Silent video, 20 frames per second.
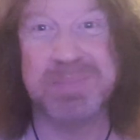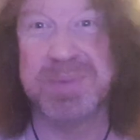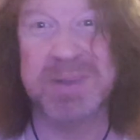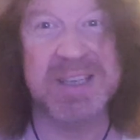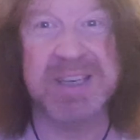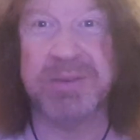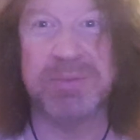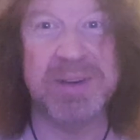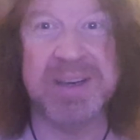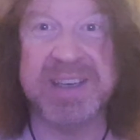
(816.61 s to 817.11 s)

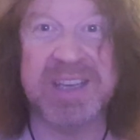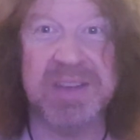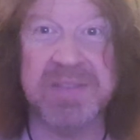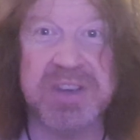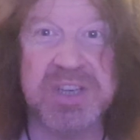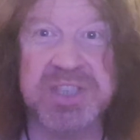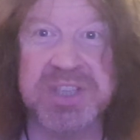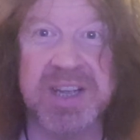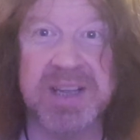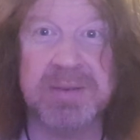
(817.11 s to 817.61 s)
but they don't really give
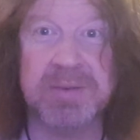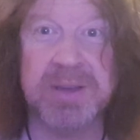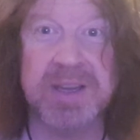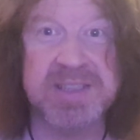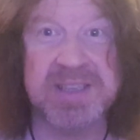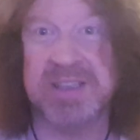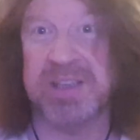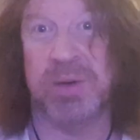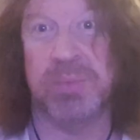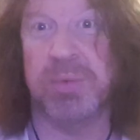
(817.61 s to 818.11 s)
a shit
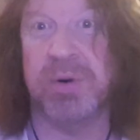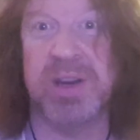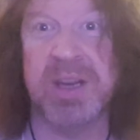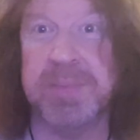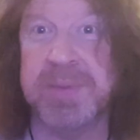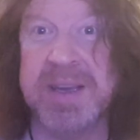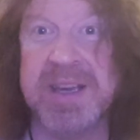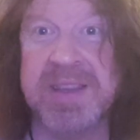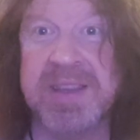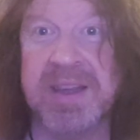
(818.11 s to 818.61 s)
because they don't want
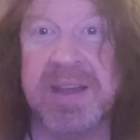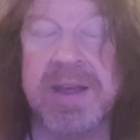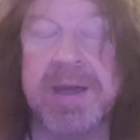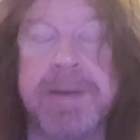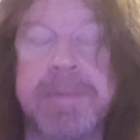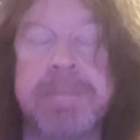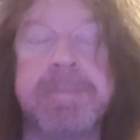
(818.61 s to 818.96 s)
him either.